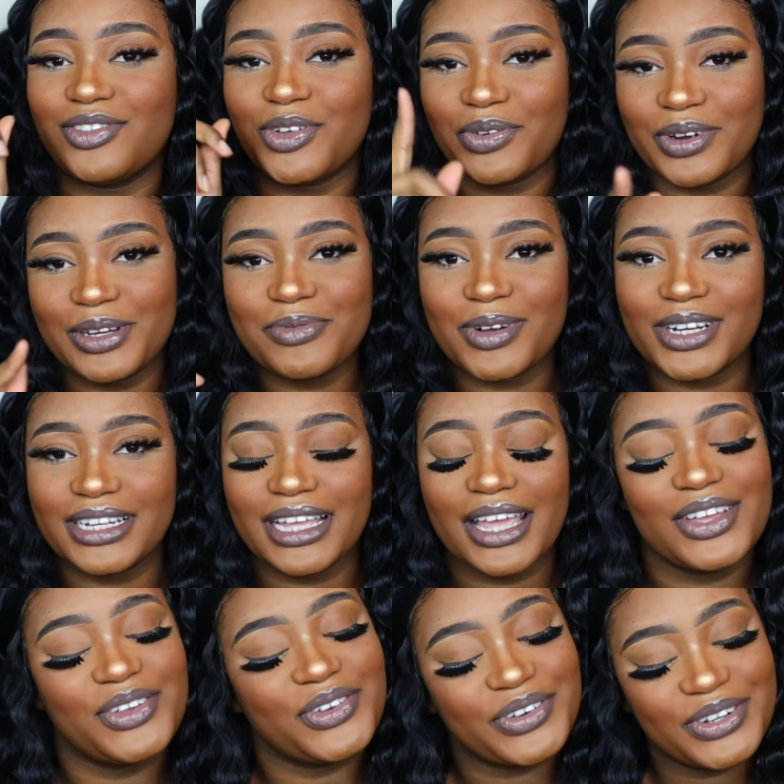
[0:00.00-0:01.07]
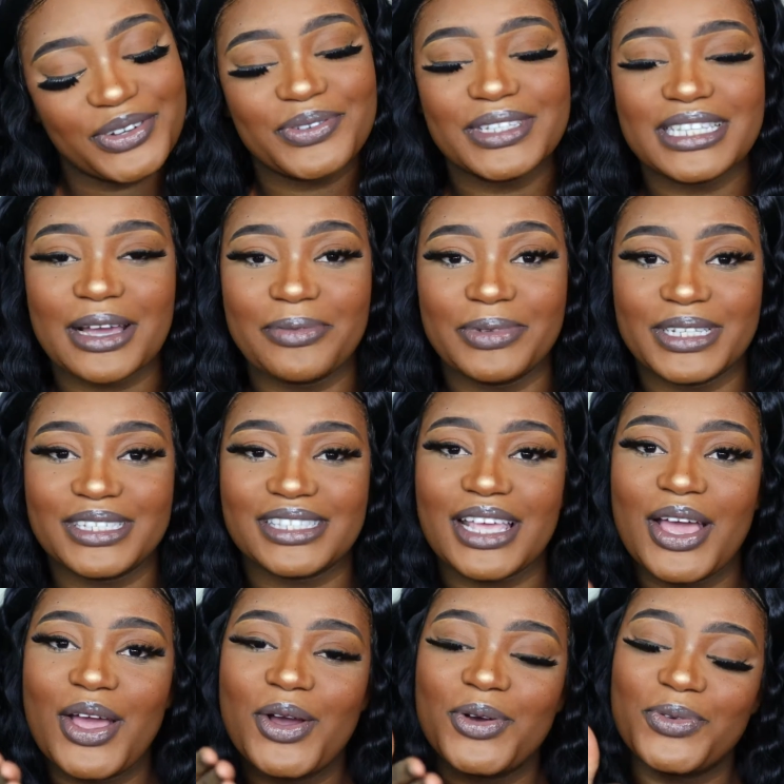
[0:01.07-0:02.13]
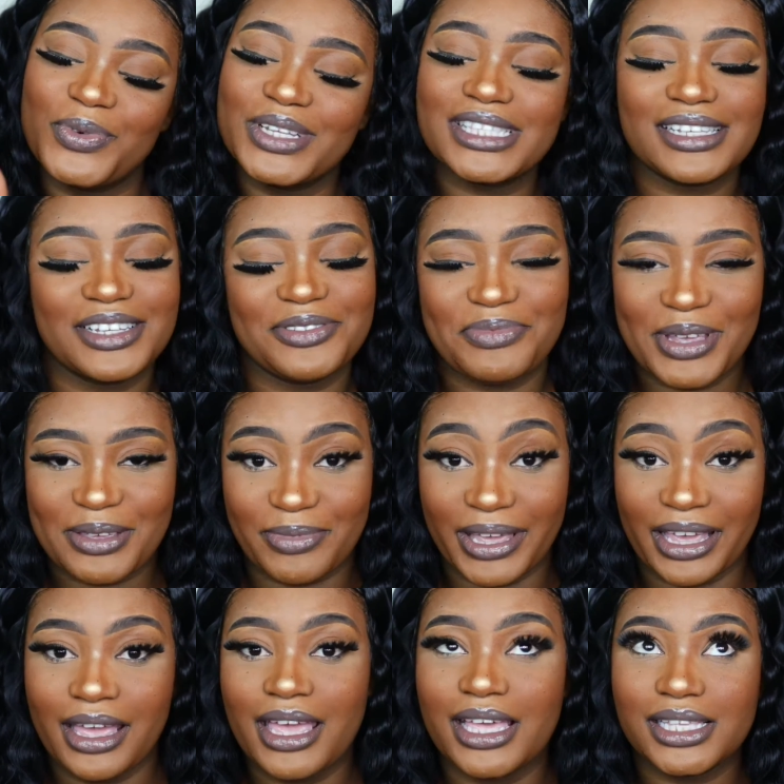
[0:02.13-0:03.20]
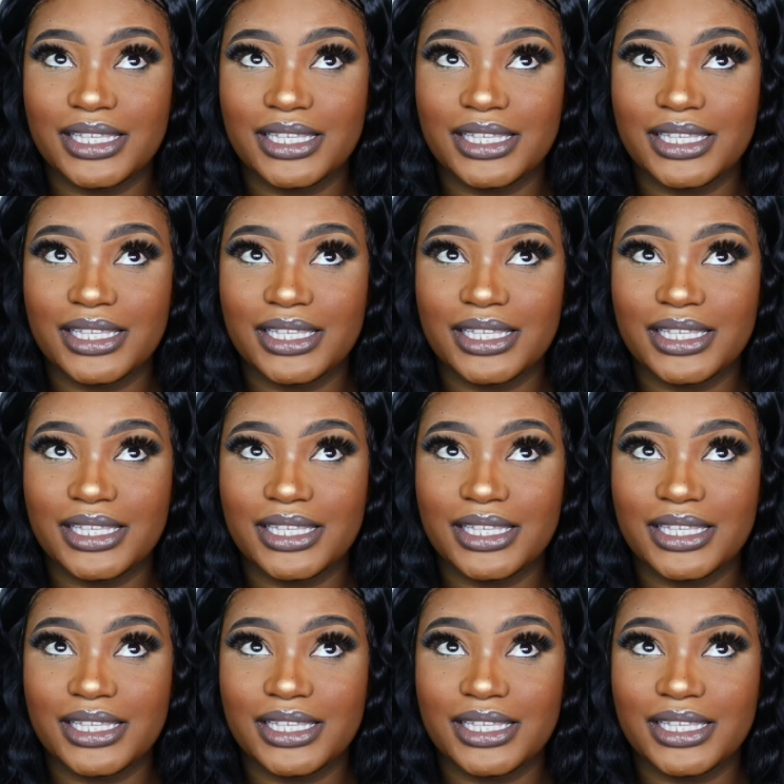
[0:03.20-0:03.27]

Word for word: If you're ready for the gang, you already know what time it is. What's good, baby?